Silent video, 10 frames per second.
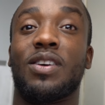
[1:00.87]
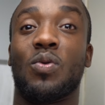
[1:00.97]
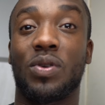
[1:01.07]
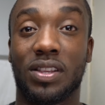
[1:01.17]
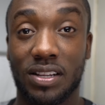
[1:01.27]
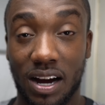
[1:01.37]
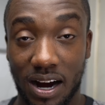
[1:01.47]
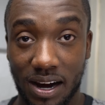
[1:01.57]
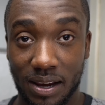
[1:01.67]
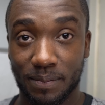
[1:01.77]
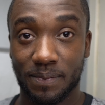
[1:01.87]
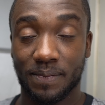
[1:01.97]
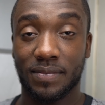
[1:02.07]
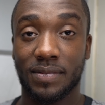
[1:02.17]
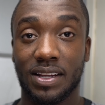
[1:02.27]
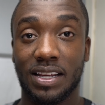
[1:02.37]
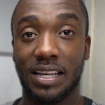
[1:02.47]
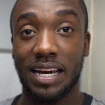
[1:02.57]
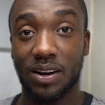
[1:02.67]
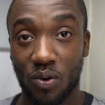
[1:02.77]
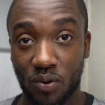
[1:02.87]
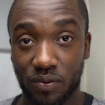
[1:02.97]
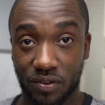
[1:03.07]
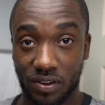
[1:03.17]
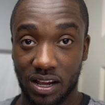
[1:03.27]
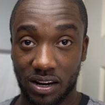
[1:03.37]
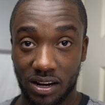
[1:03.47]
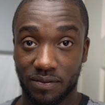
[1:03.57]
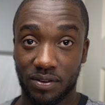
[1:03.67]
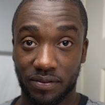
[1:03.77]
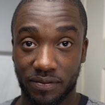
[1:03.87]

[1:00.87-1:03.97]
with time, get over that level of